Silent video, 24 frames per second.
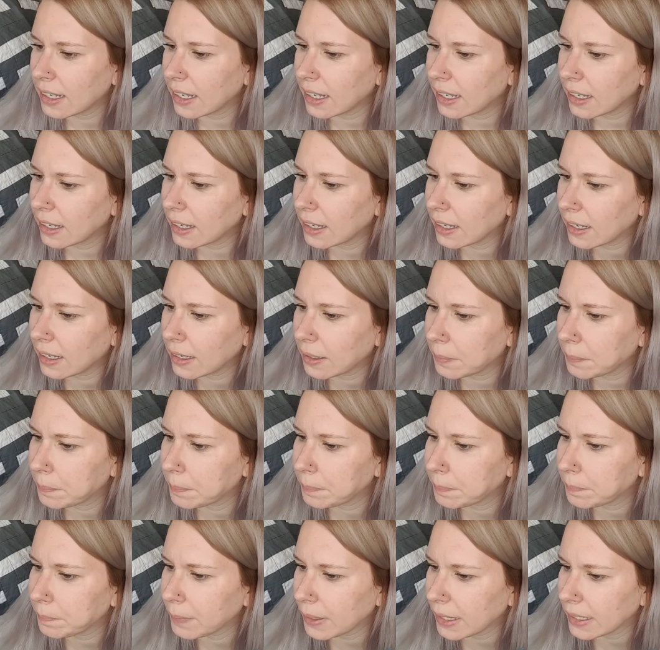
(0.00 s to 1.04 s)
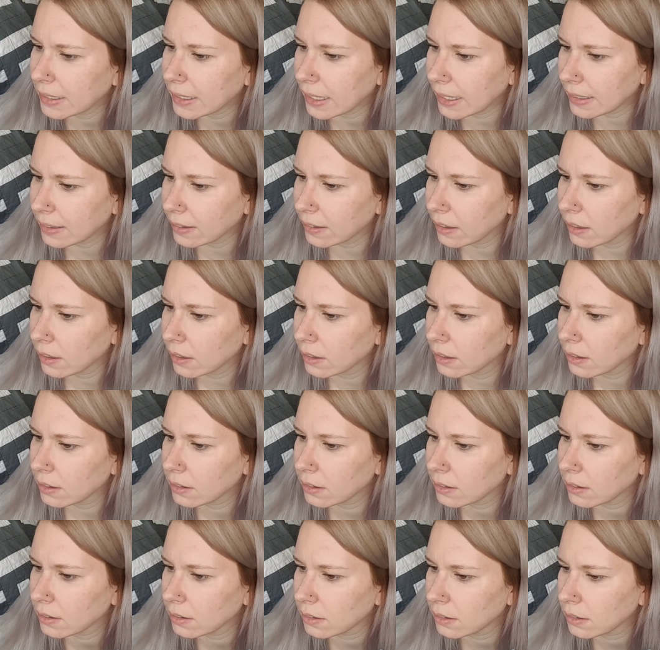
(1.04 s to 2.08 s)
May 9th.
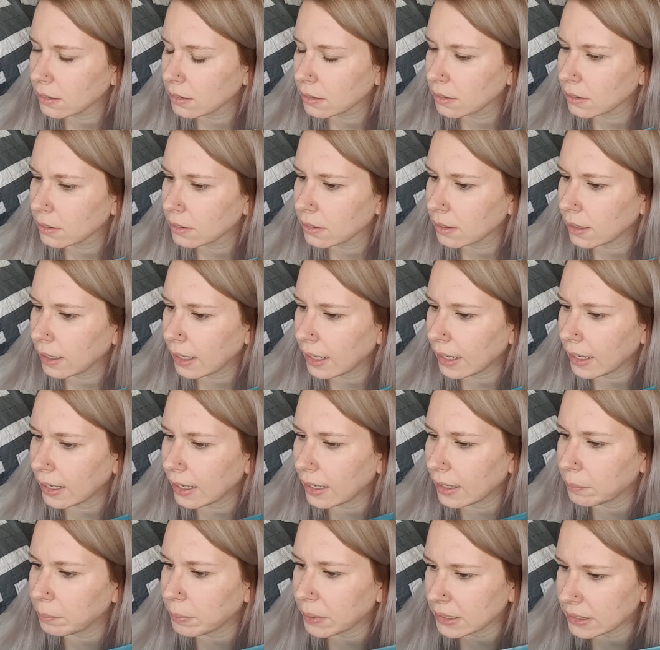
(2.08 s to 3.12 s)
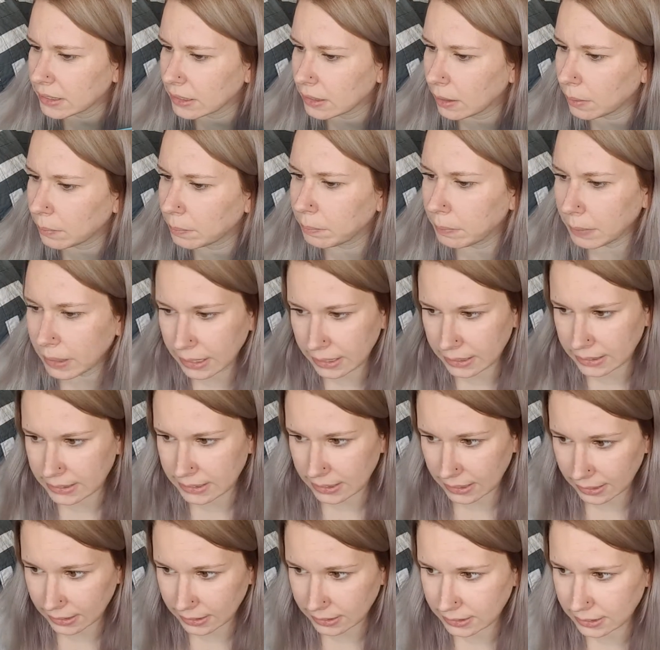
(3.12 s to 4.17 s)
And picked it up May
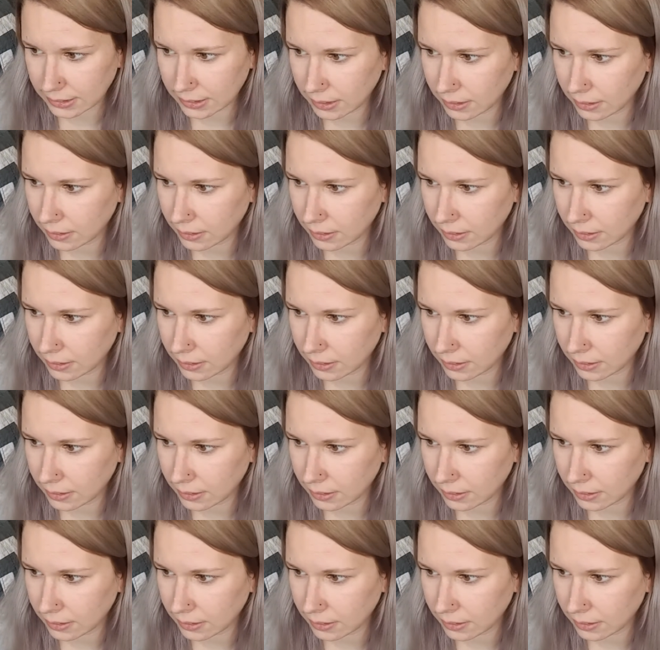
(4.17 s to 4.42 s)
6th.